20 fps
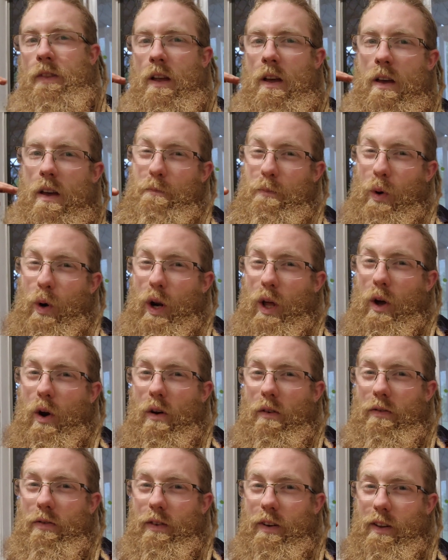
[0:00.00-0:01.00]
I'm pretty
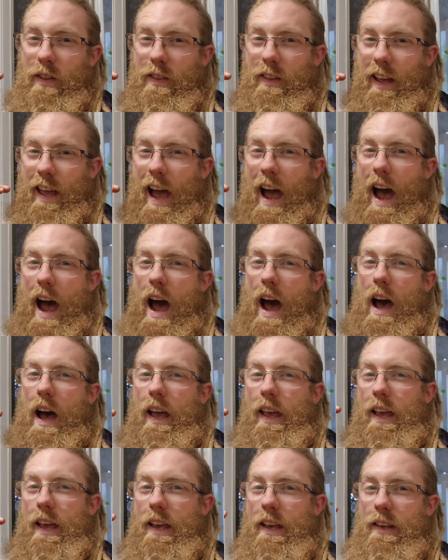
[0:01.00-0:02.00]
confident the car
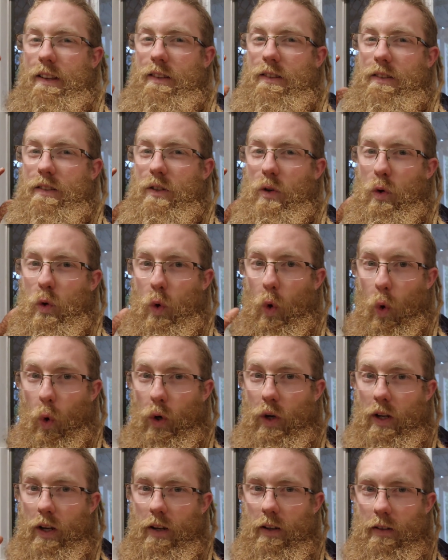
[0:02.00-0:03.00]
is
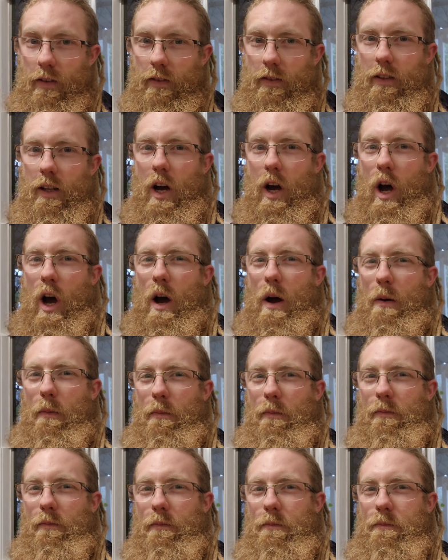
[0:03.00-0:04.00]
good.
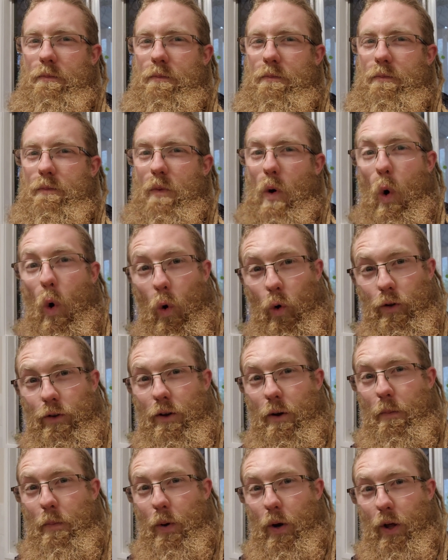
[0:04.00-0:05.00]

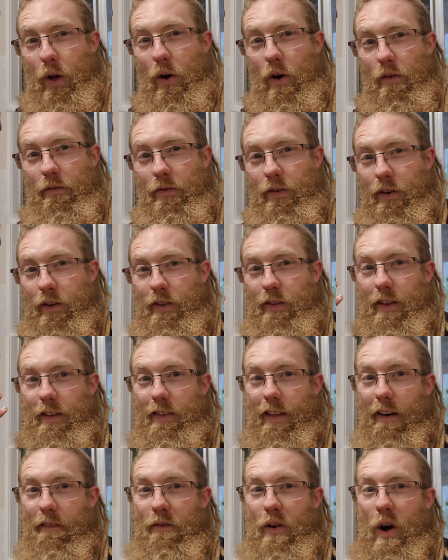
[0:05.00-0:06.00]
Also pretty confident that
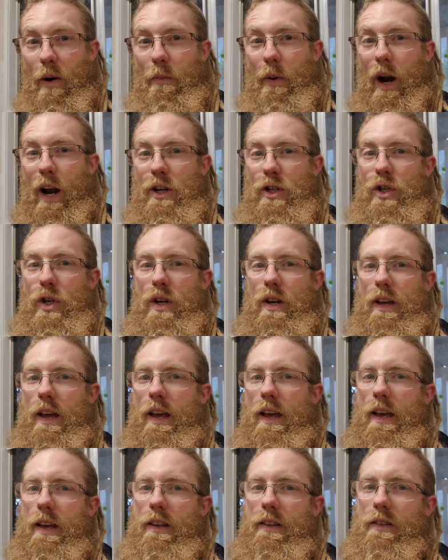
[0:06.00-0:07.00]
that vibration
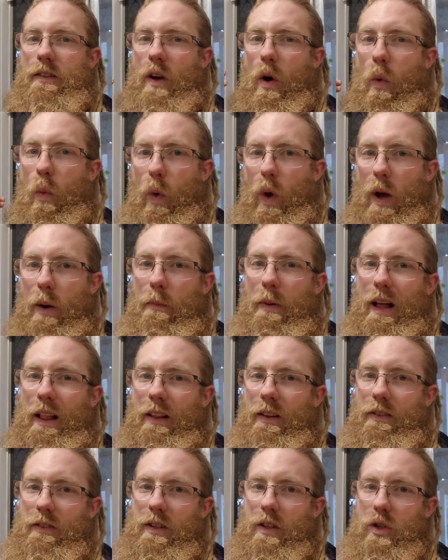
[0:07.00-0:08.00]
is a wheel
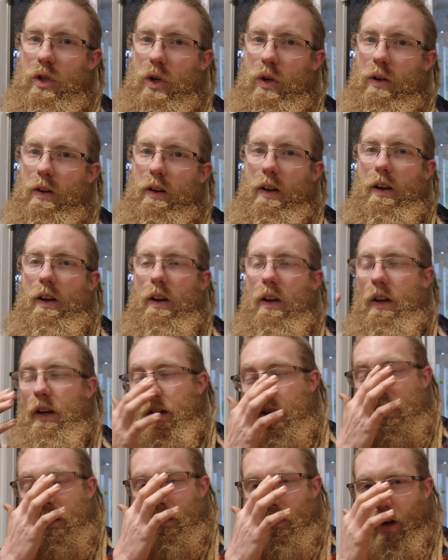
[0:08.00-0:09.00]
balance issue.
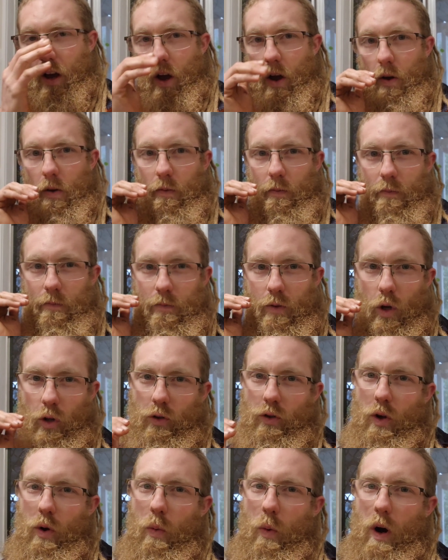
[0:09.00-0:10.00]
So not
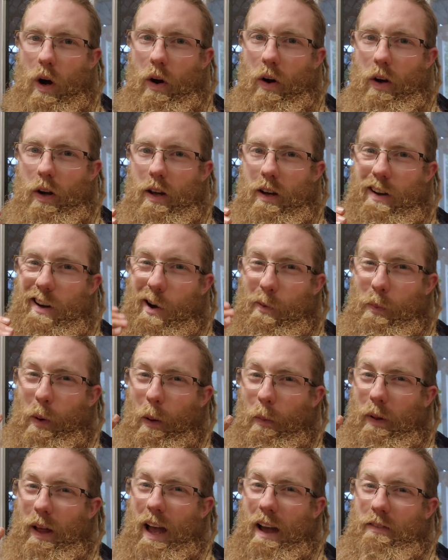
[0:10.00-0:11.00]
too worried. I'll
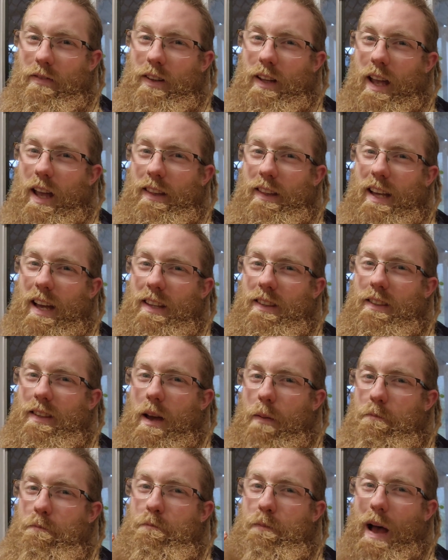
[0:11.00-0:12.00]
probably have to get that
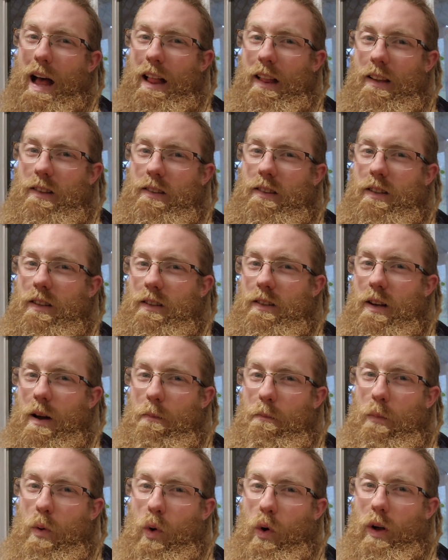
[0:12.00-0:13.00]
set balanced at
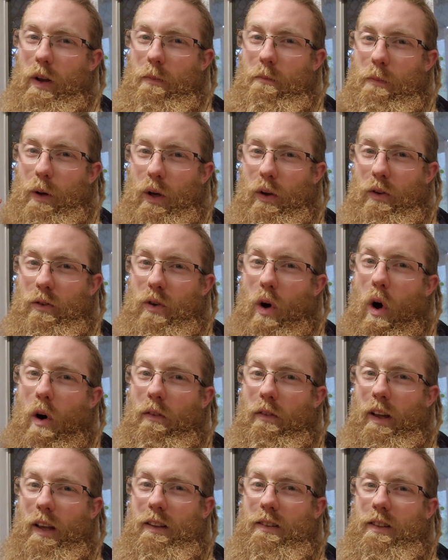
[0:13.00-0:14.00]
some point because
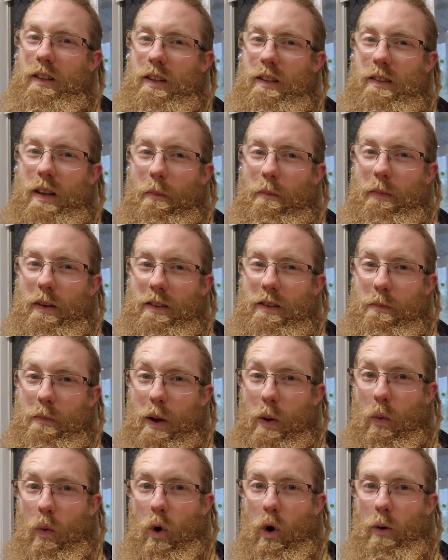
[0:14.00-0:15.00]
obviously something's a
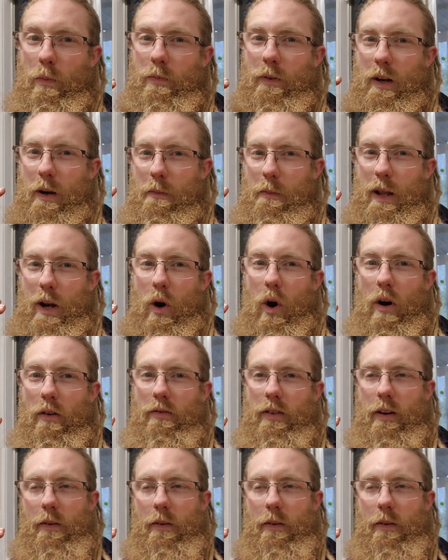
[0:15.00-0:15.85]
bit warped and a bit off.